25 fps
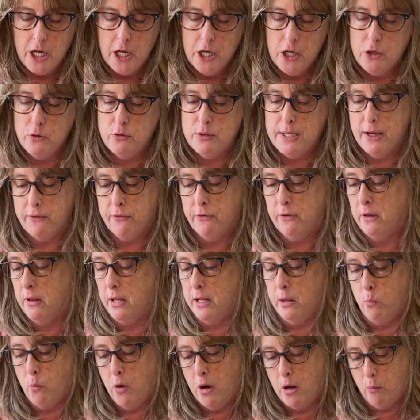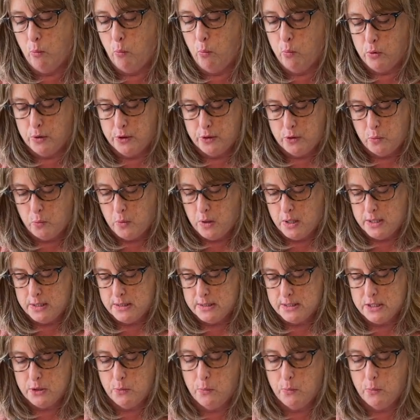You definitely want wood ones.